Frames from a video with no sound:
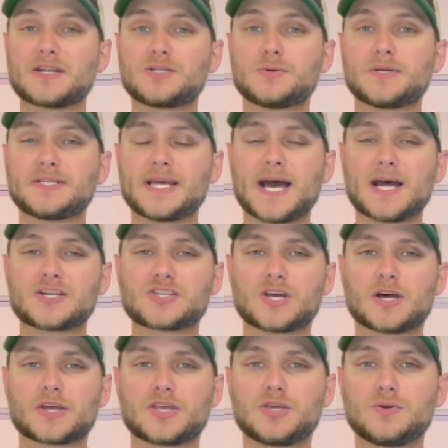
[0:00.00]
to attach
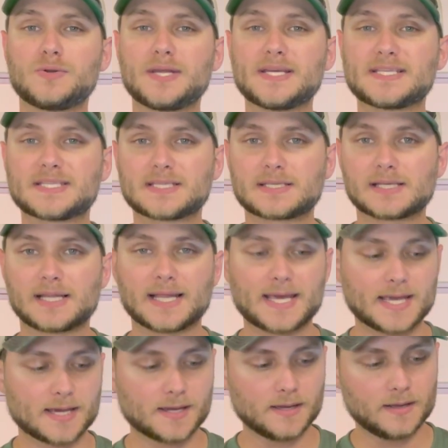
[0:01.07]
a QD
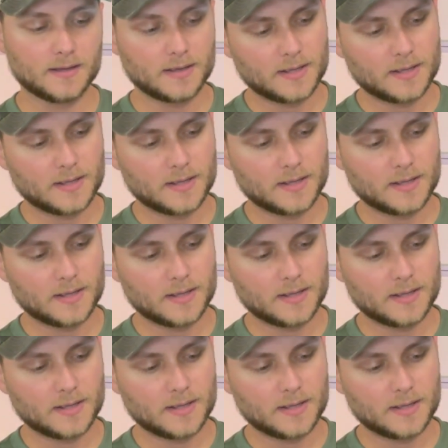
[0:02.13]
sling,